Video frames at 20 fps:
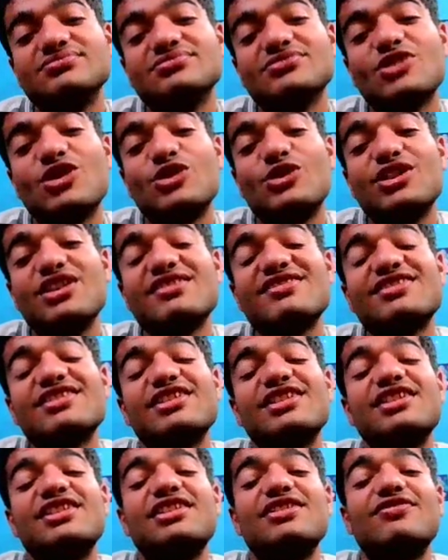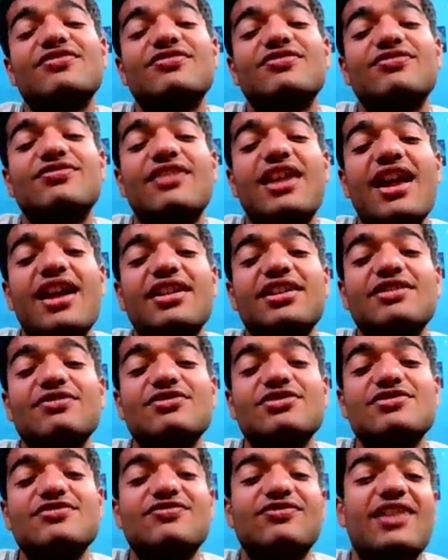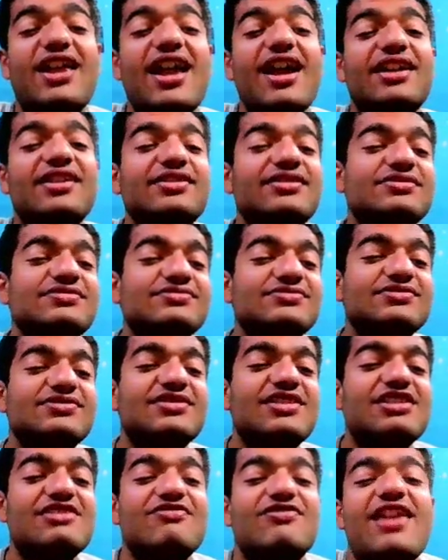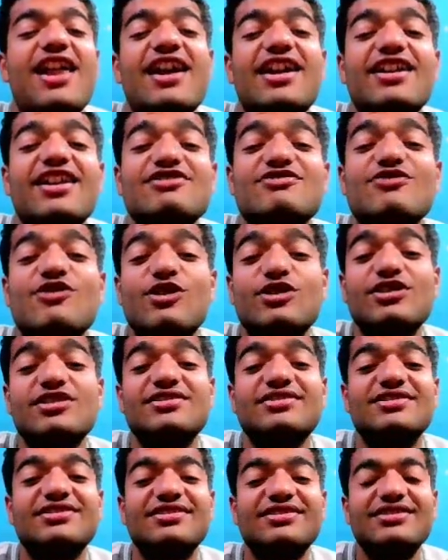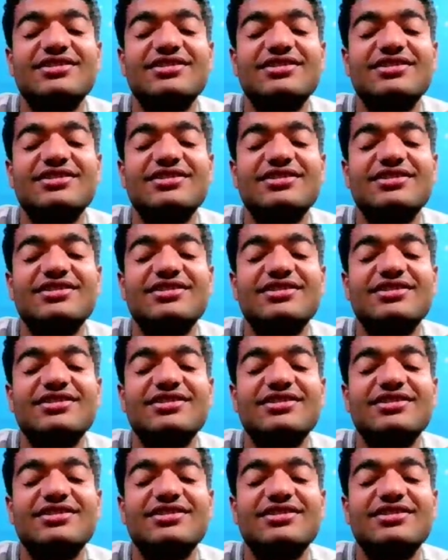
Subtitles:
or you can say he was flagged, his flag has fallen,